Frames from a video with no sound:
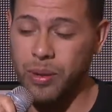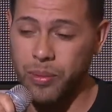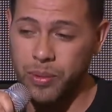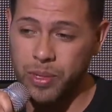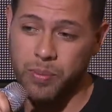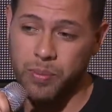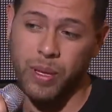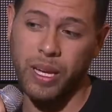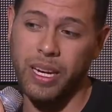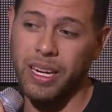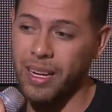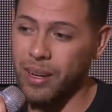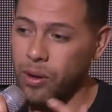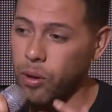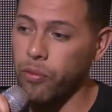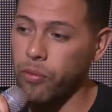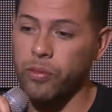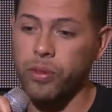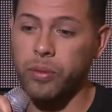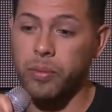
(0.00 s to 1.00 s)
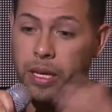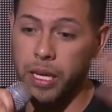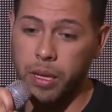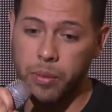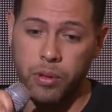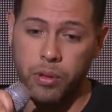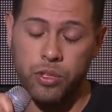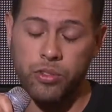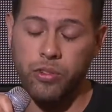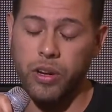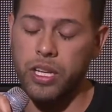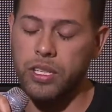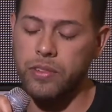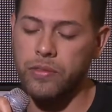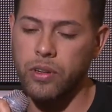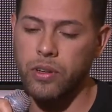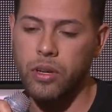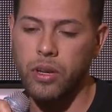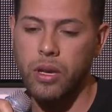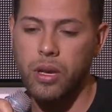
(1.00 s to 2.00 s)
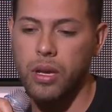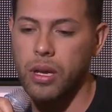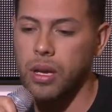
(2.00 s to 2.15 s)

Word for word: I was planning on hopefully being able to transfer.